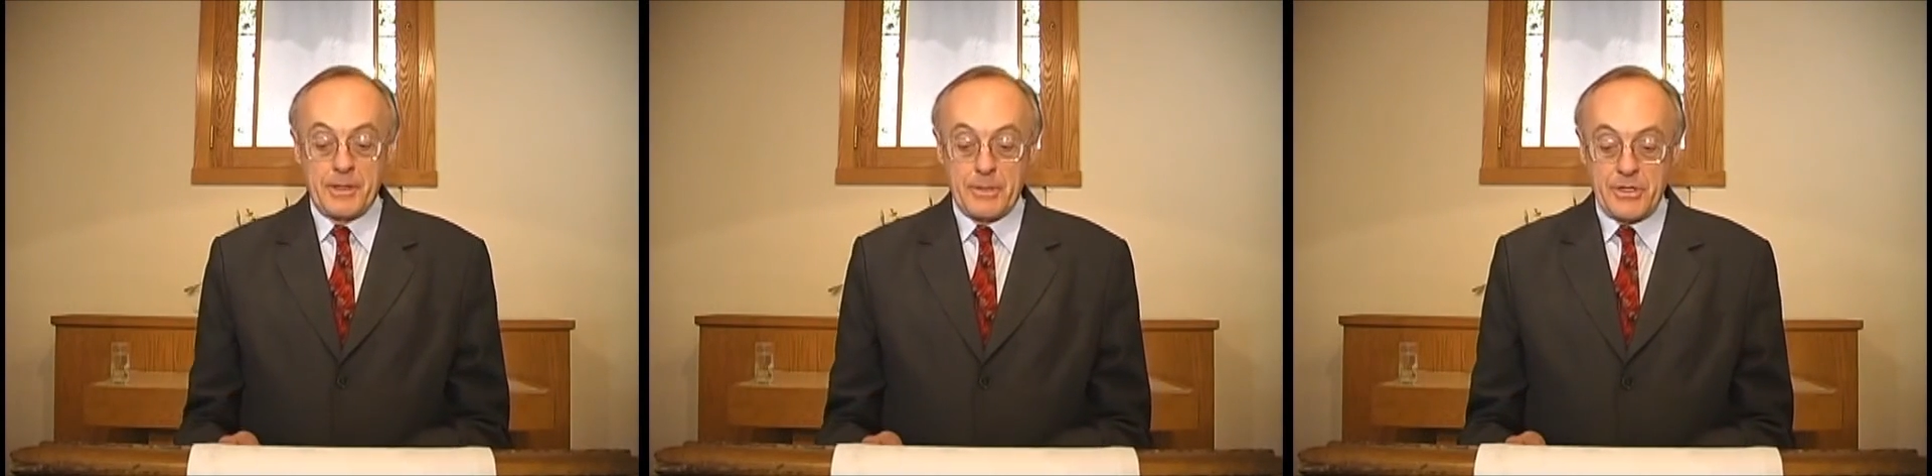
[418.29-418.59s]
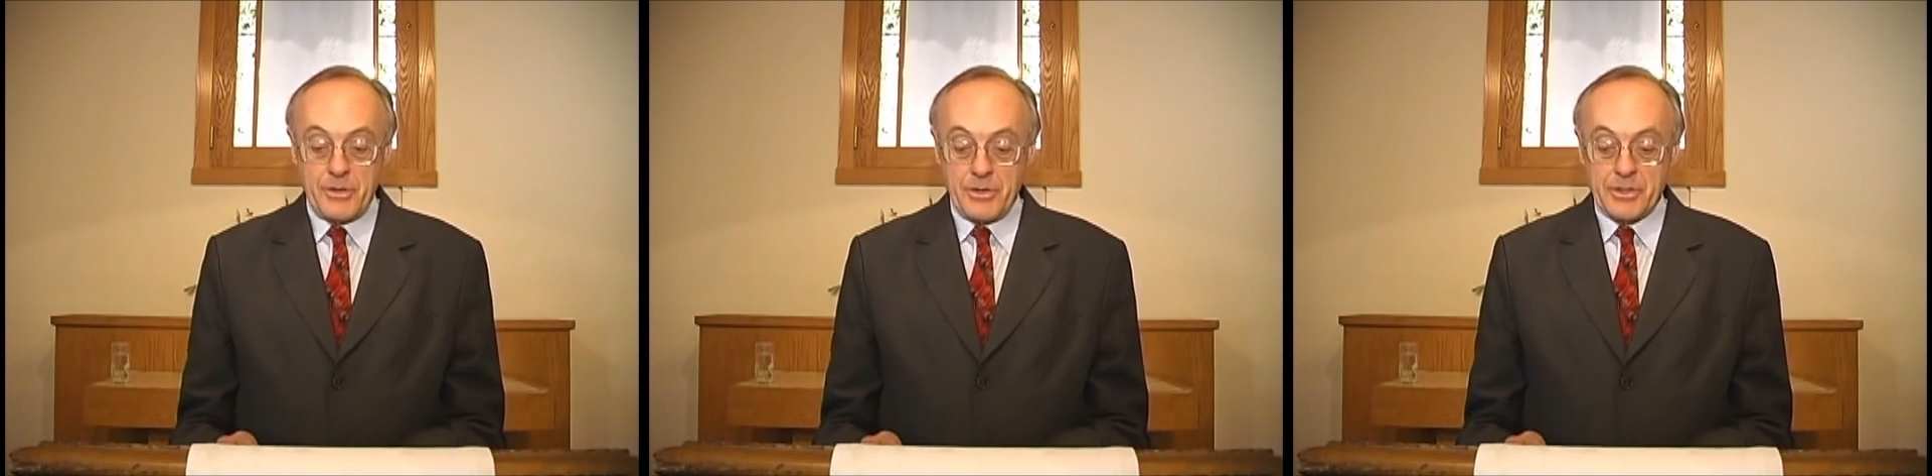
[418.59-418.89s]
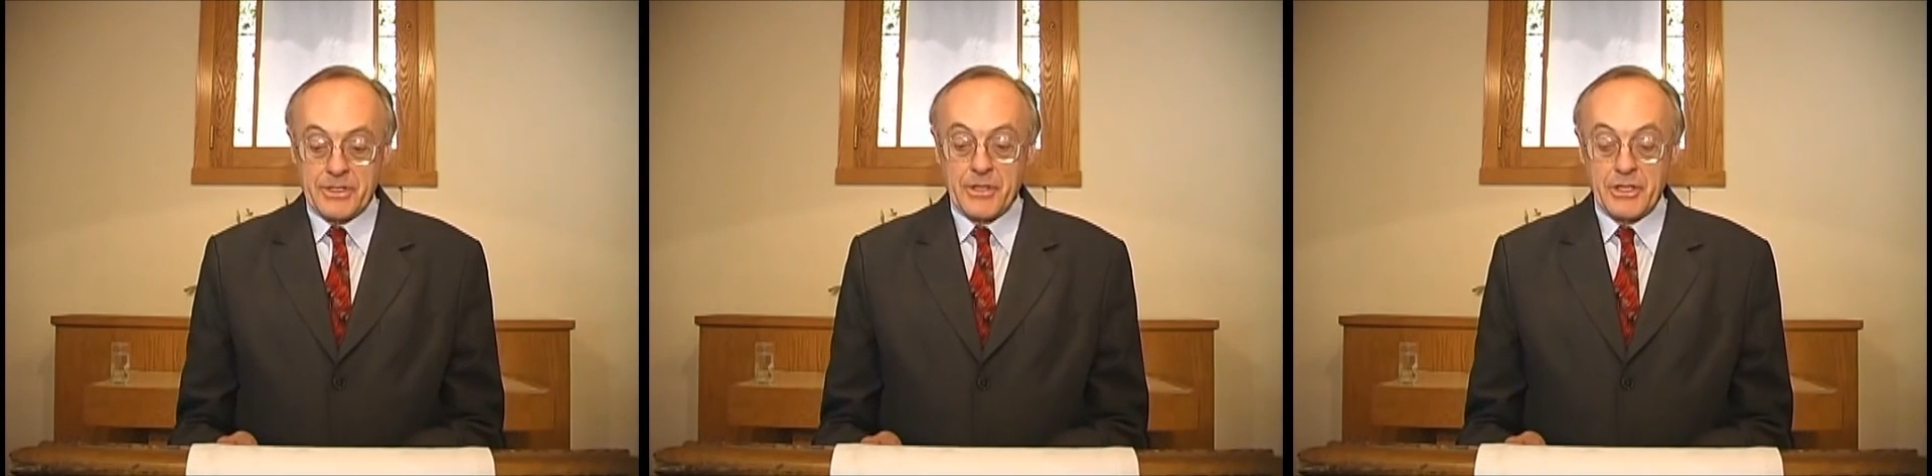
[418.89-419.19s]

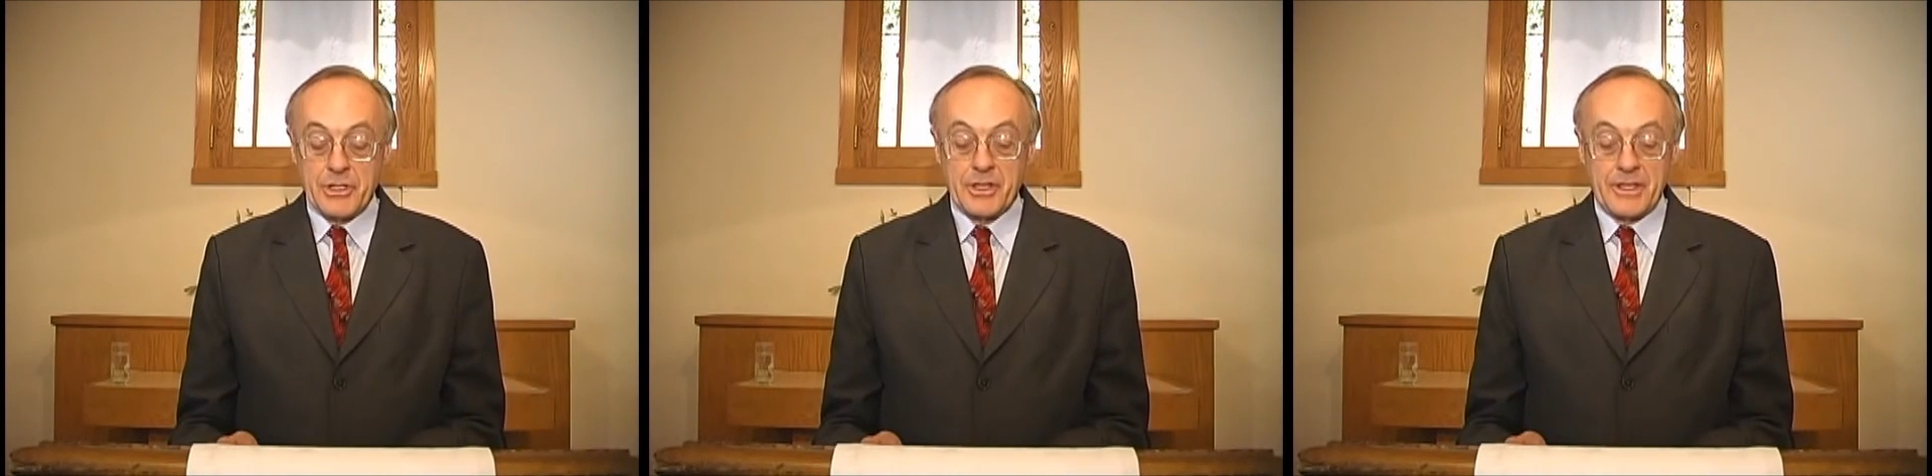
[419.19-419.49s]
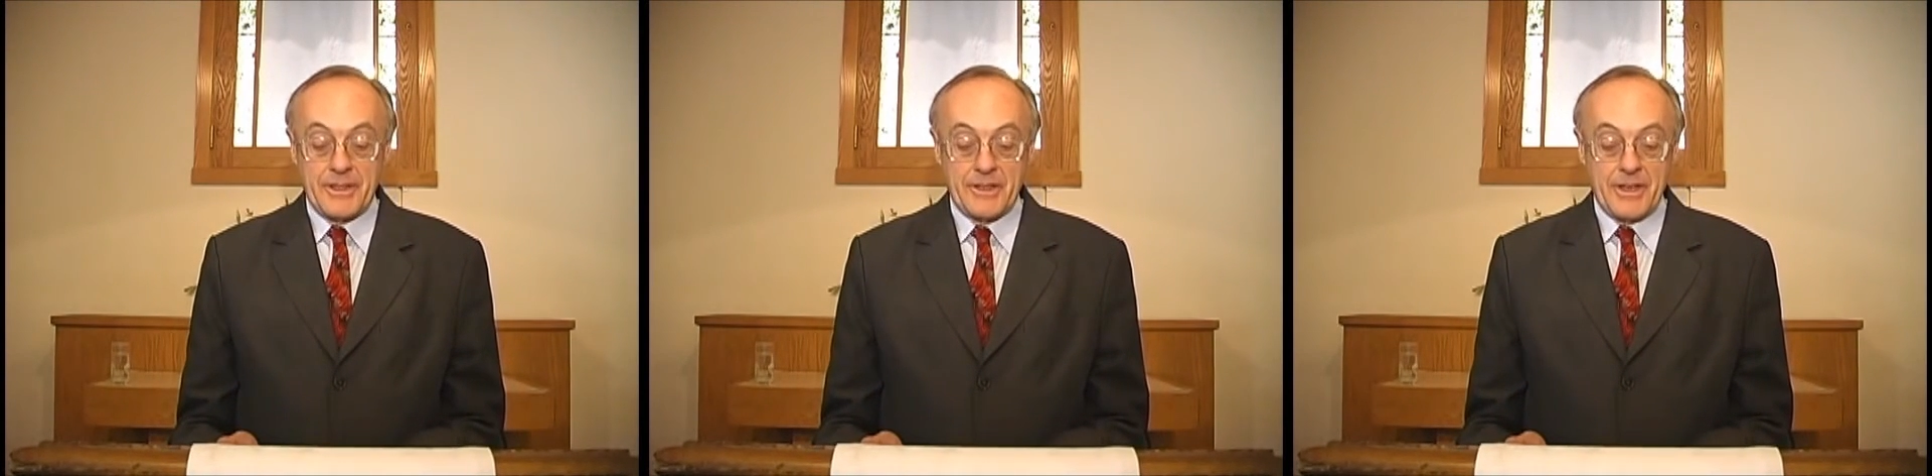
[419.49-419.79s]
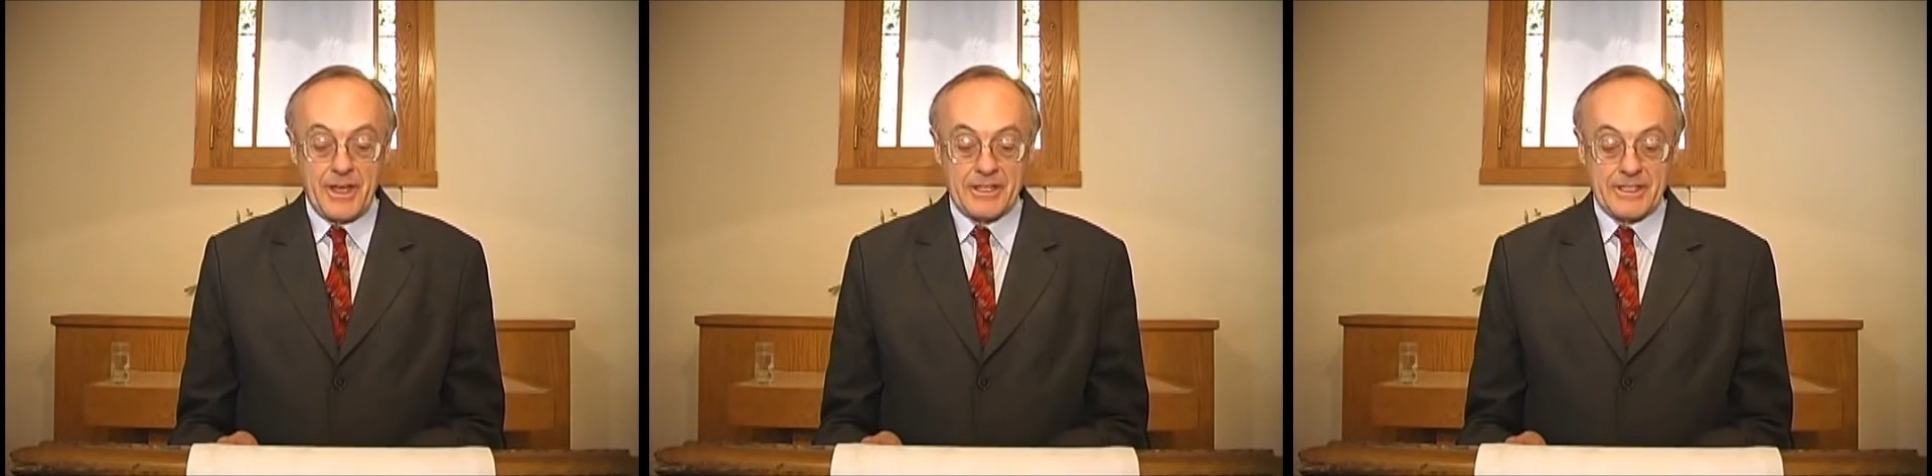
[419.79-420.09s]
materials allegedly in the
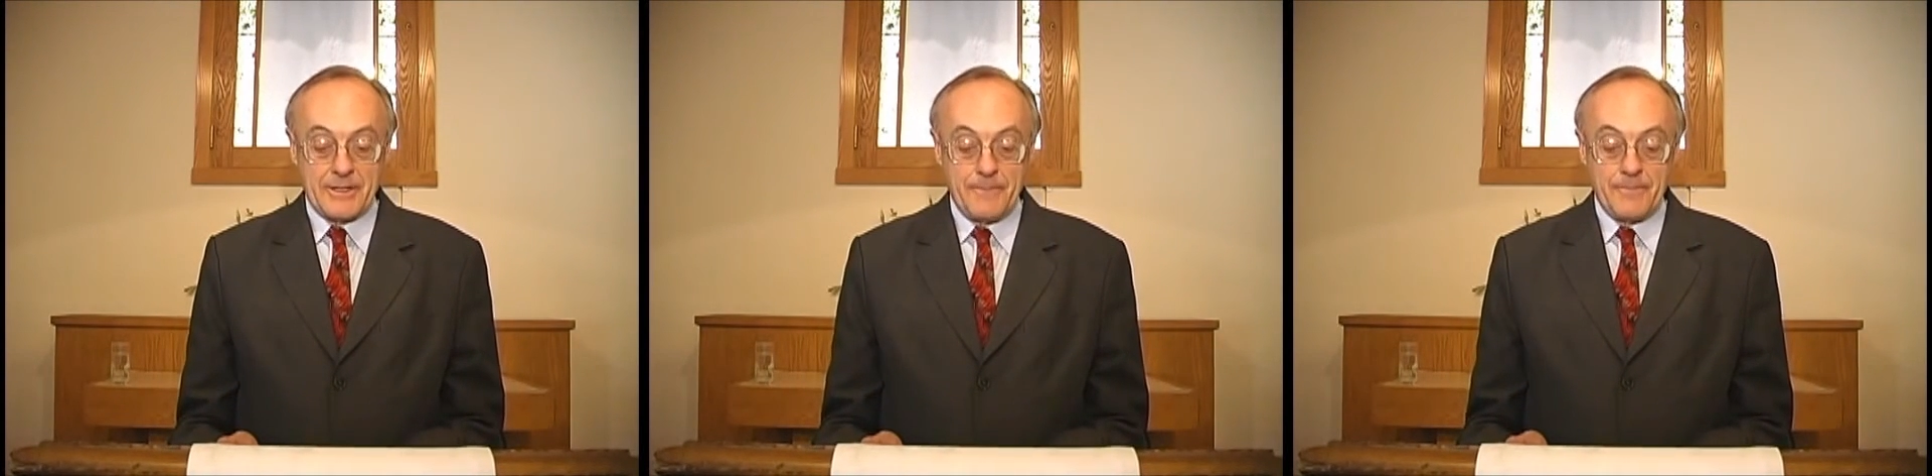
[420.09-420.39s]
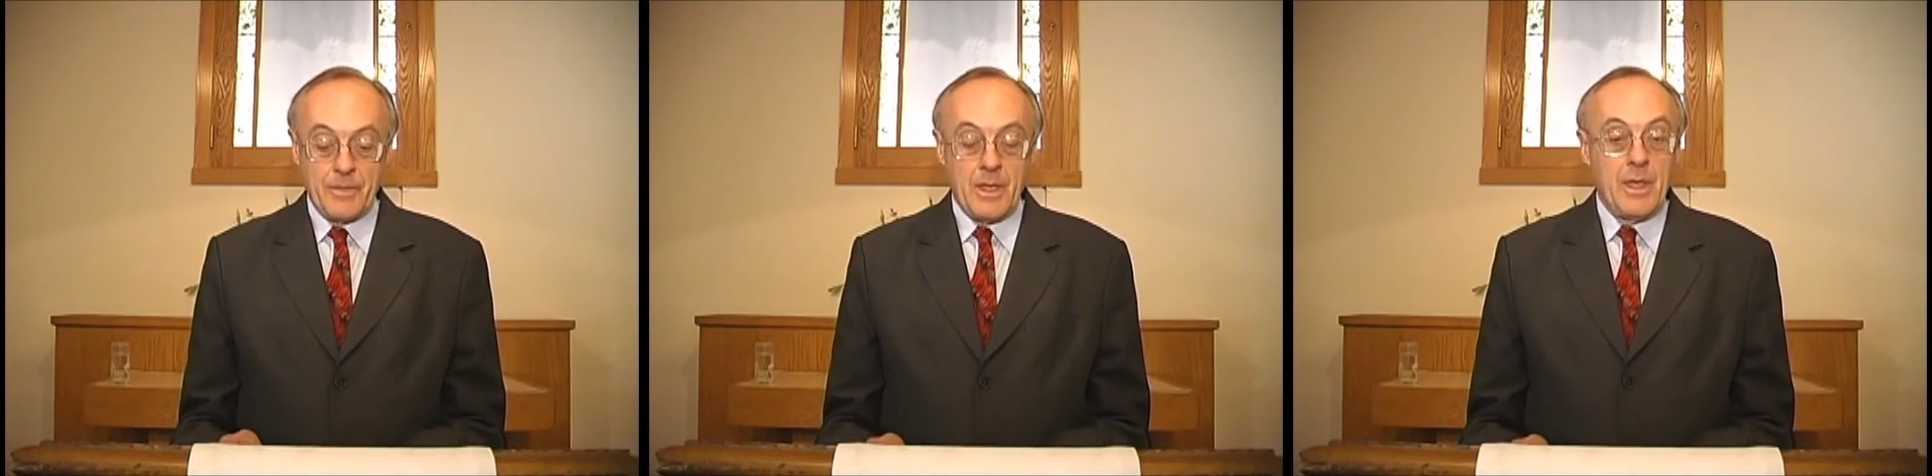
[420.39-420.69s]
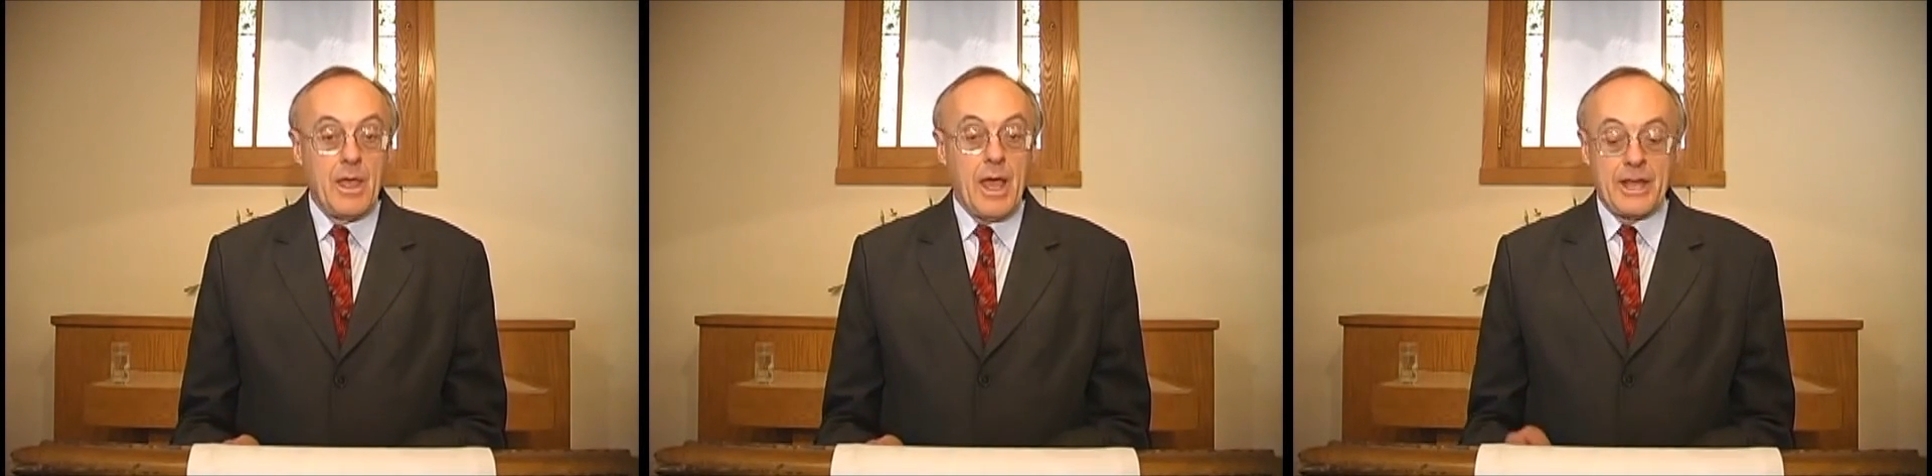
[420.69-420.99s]
dust.
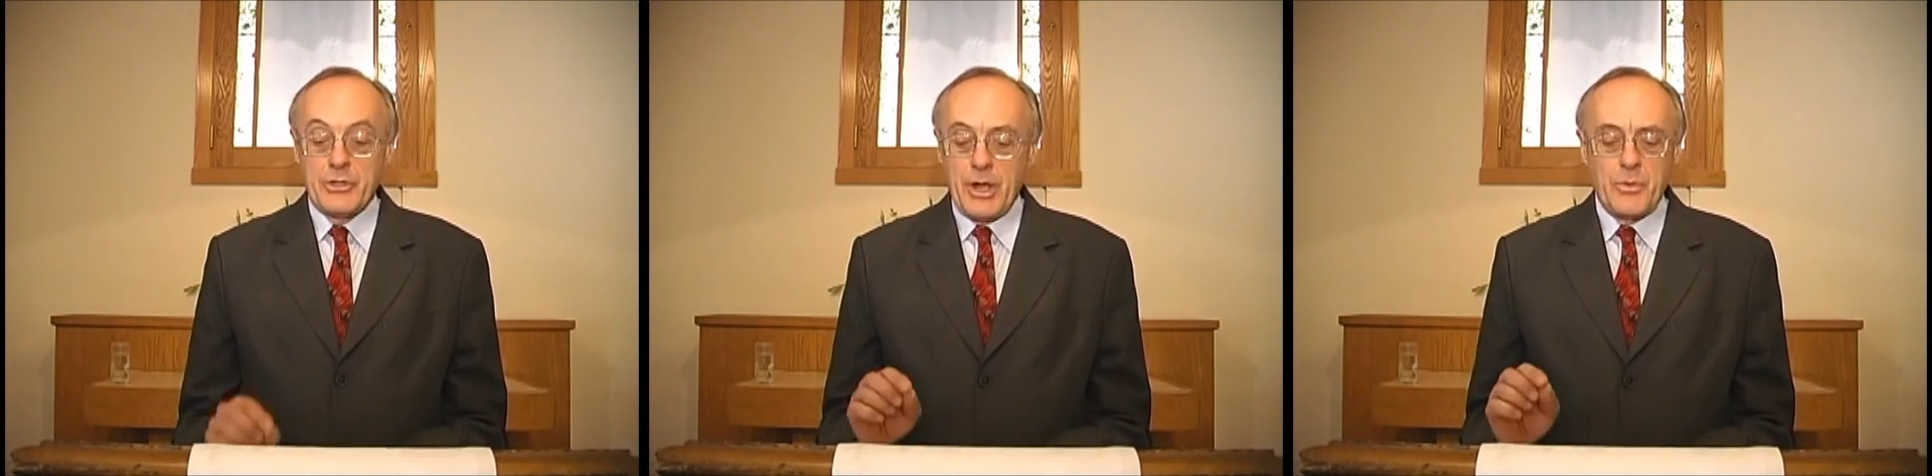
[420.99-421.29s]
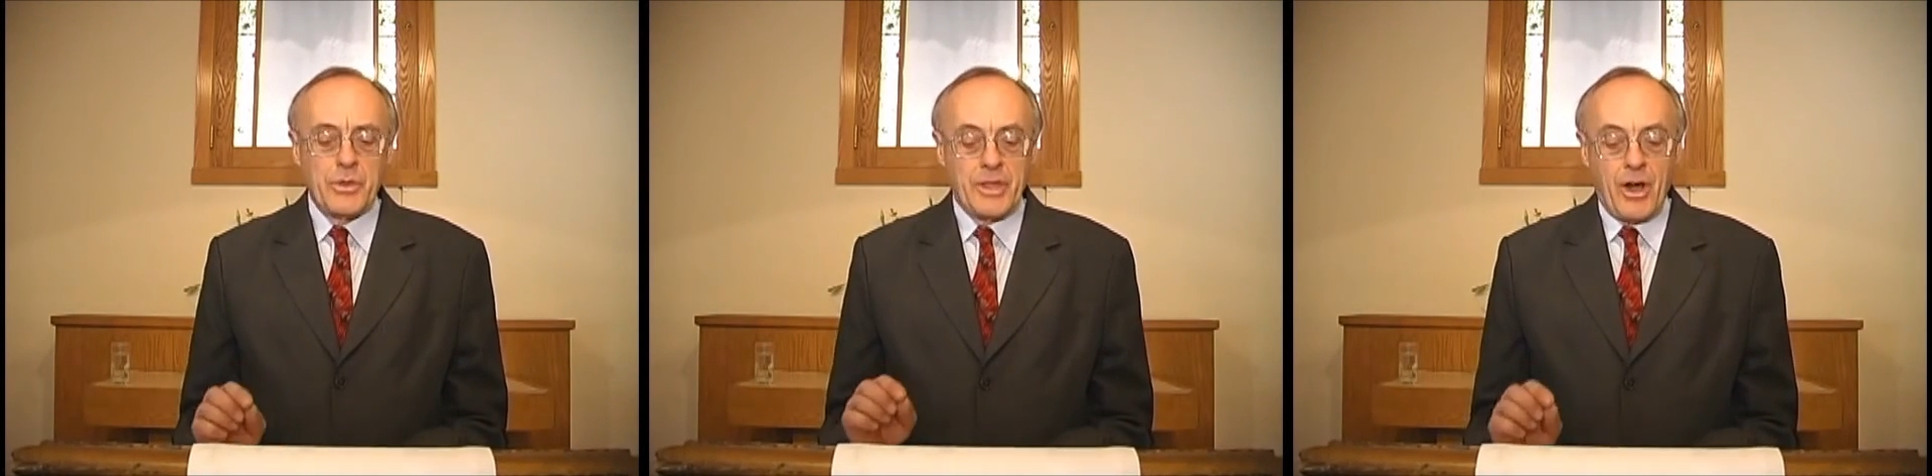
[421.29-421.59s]
I tried really